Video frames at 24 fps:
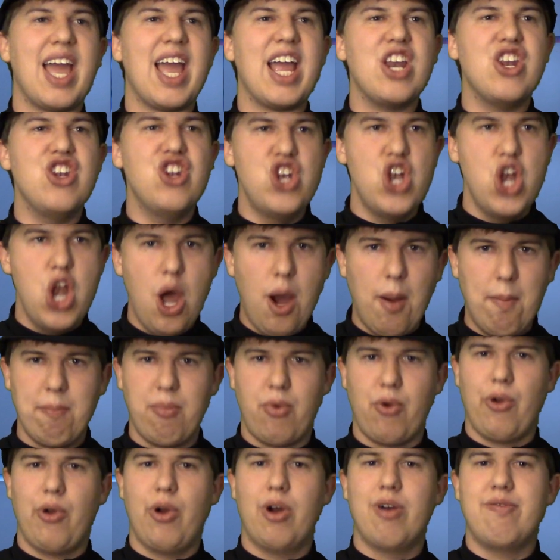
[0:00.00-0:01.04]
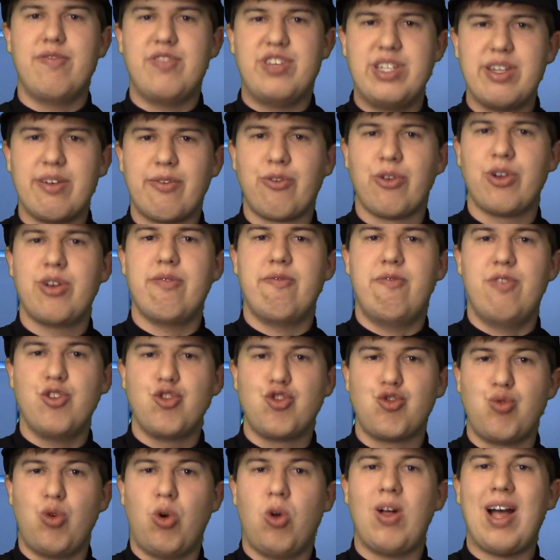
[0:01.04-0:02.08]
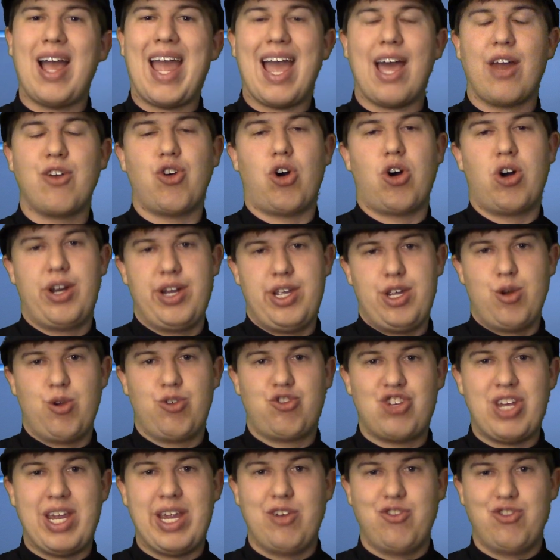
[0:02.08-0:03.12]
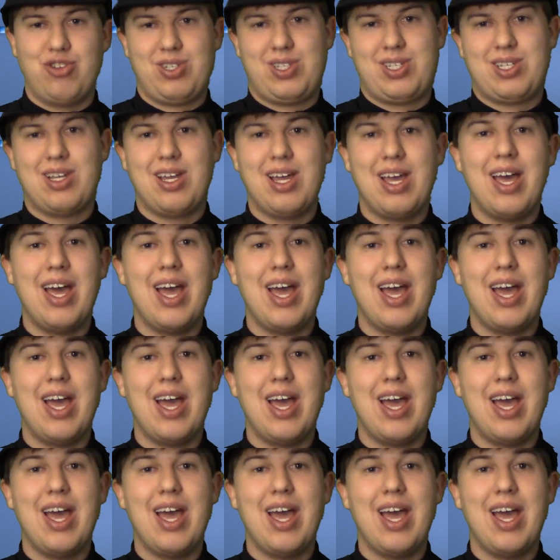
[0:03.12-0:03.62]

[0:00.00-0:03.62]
number of different visual and audio changes.